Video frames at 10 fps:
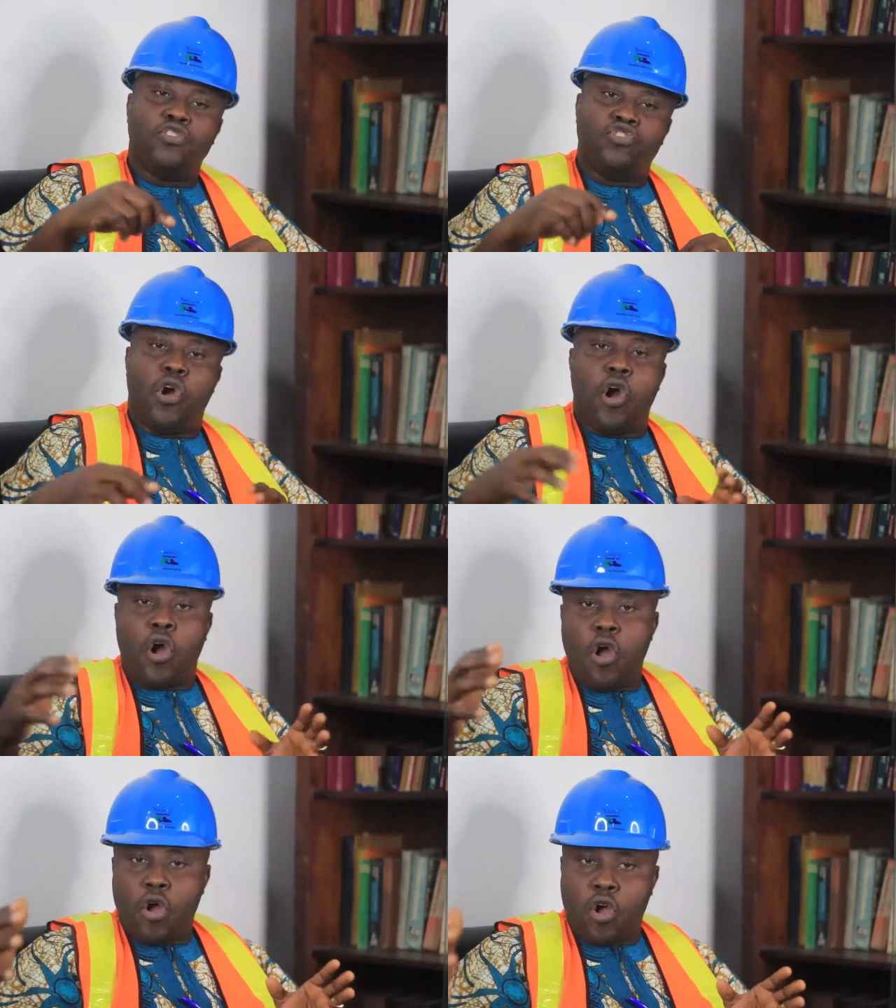
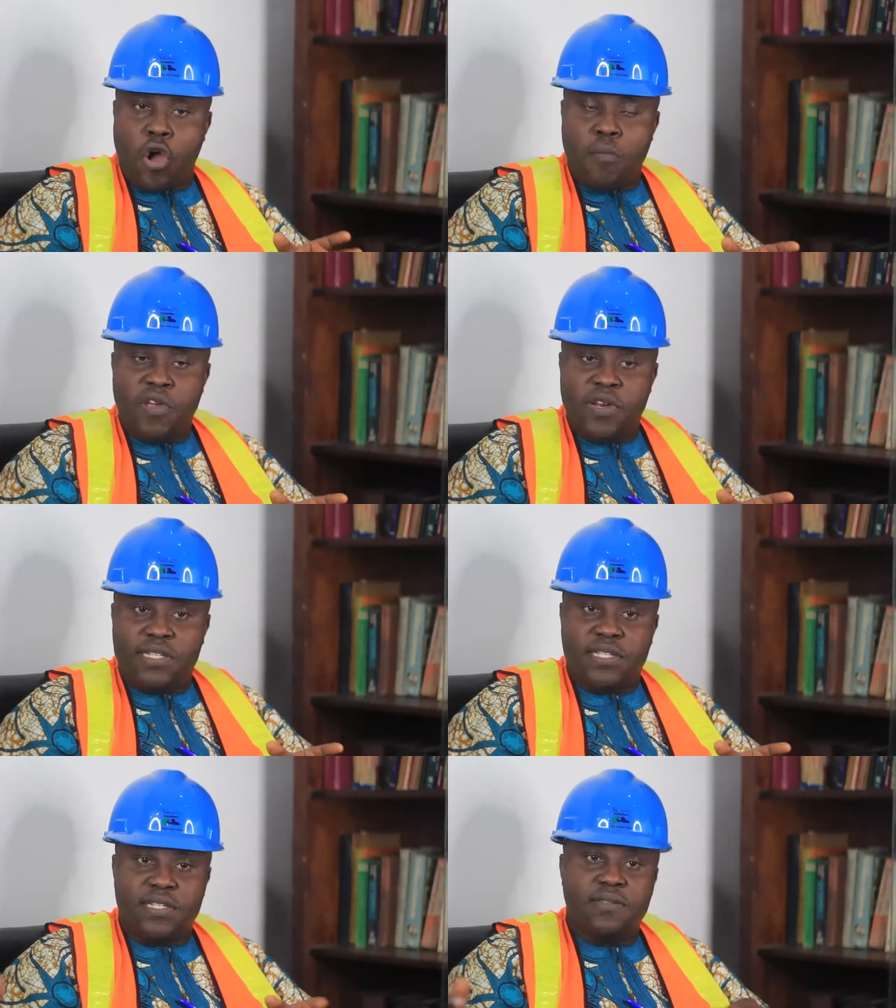your
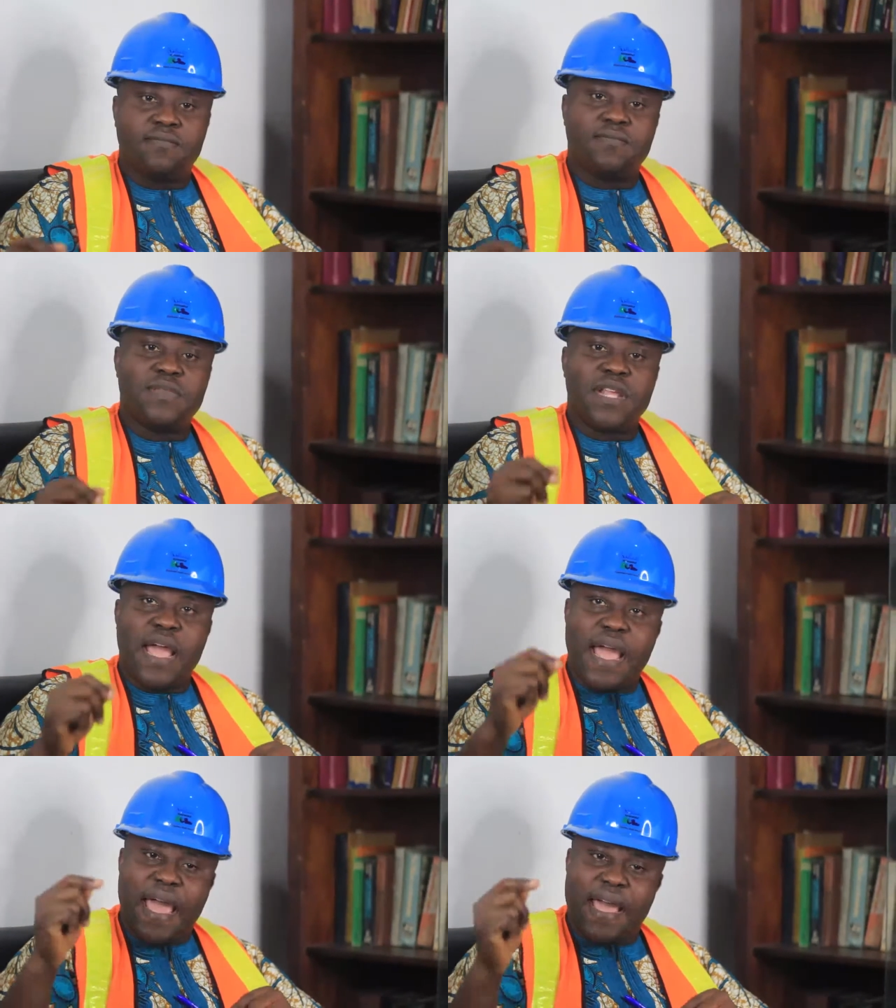community,
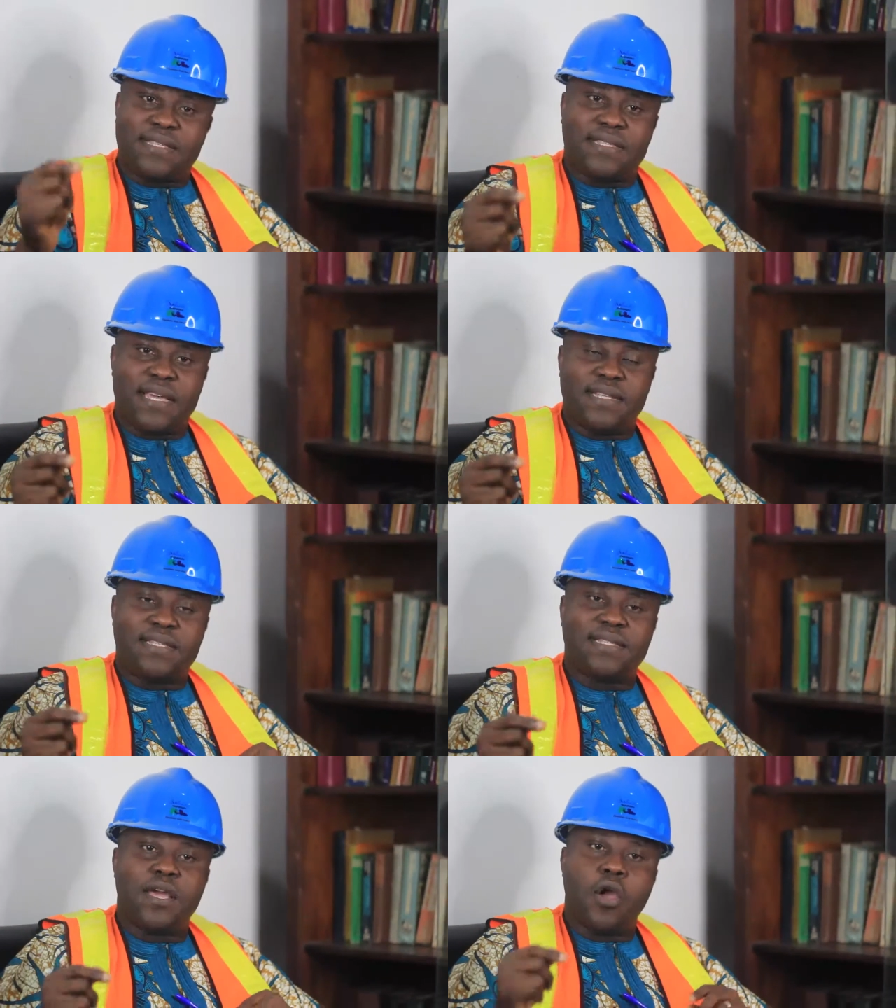
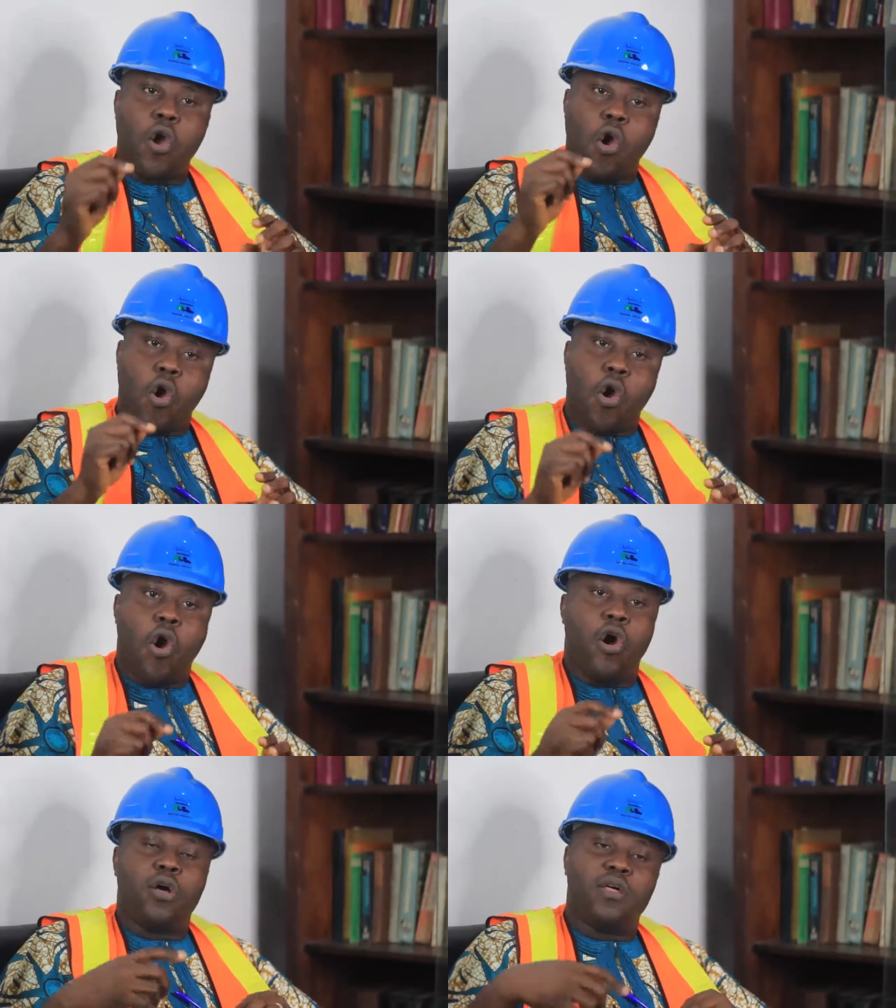estate,
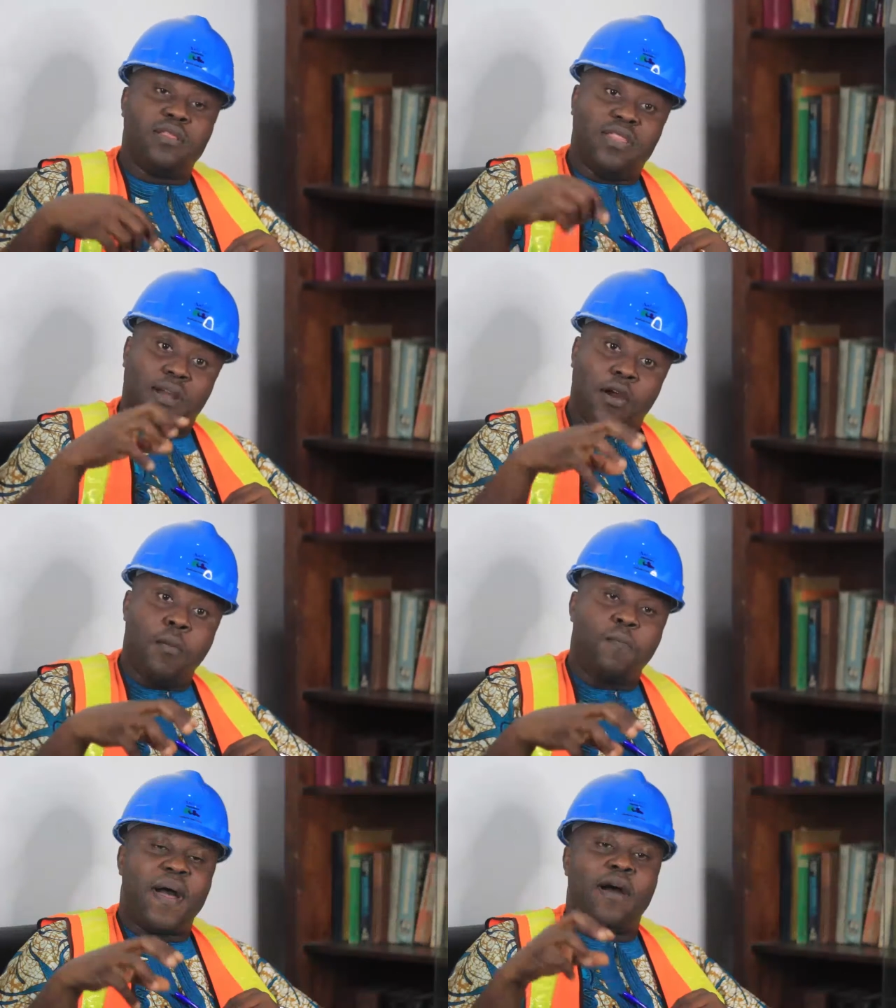or the
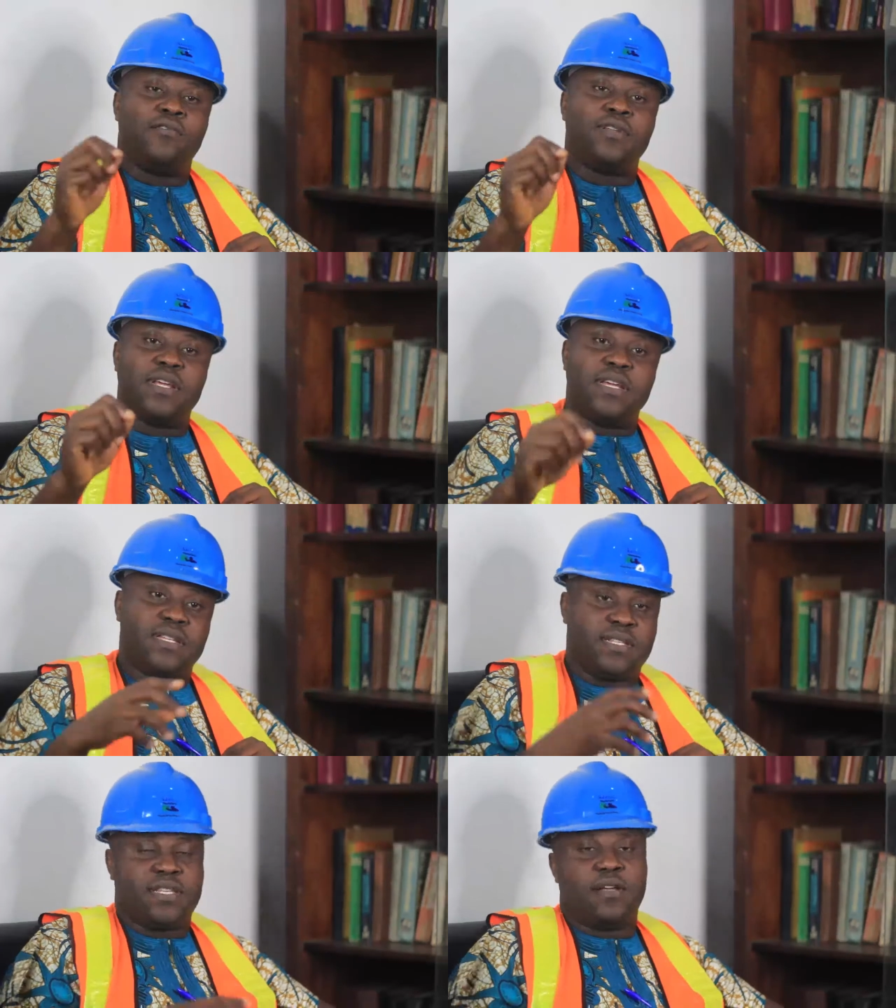compound
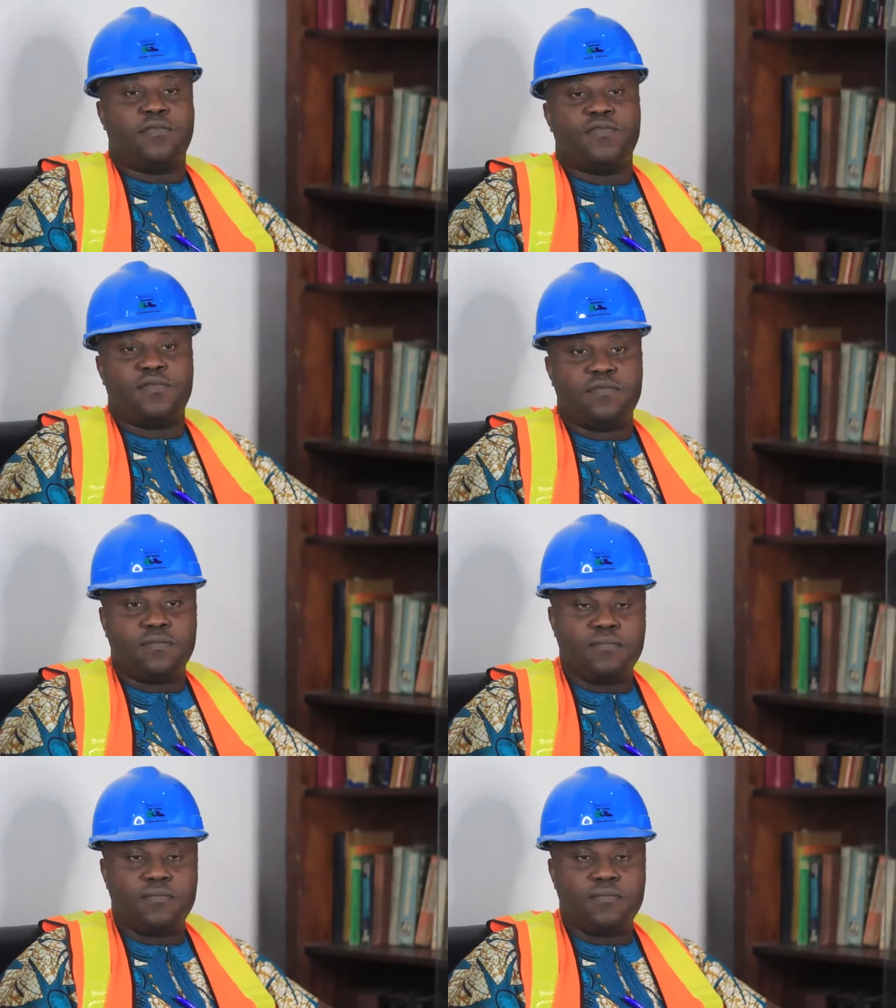itself.